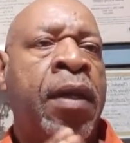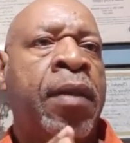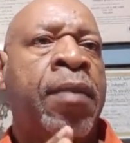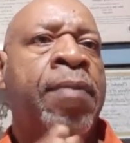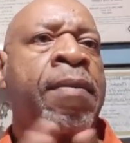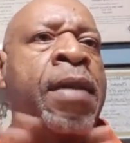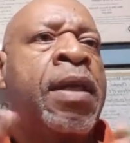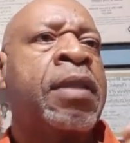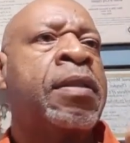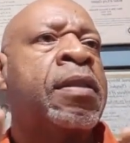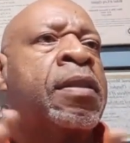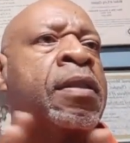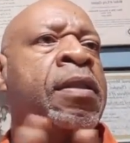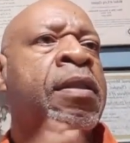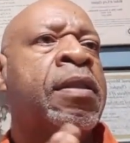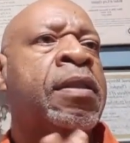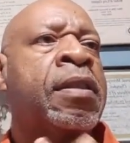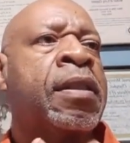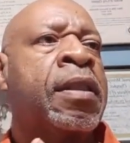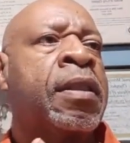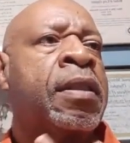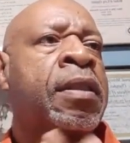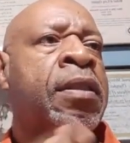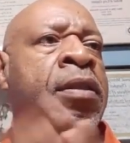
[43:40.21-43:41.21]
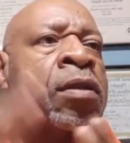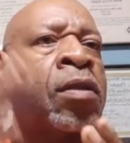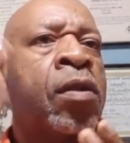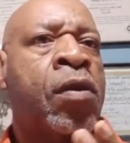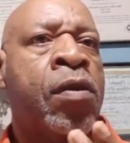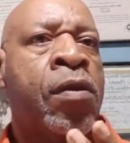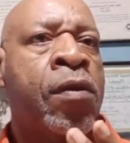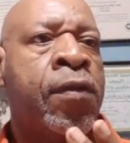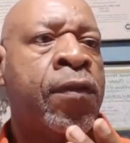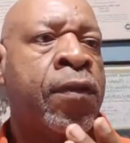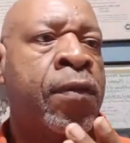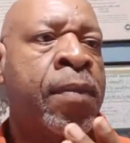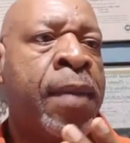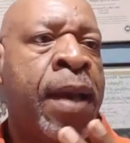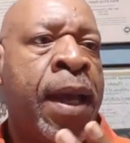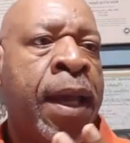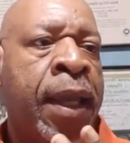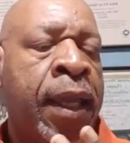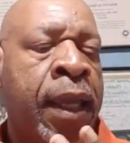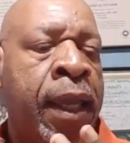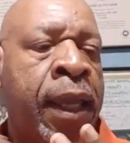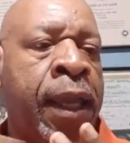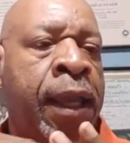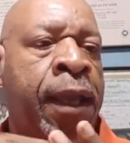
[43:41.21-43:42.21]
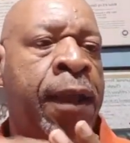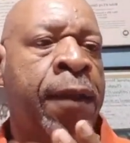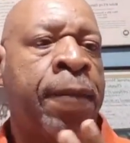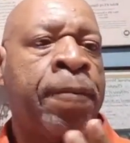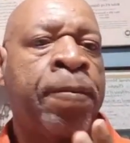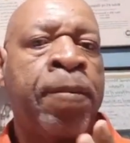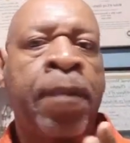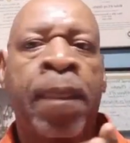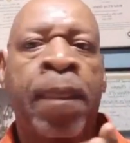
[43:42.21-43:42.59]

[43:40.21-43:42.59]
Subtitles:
The messages that just go over my head.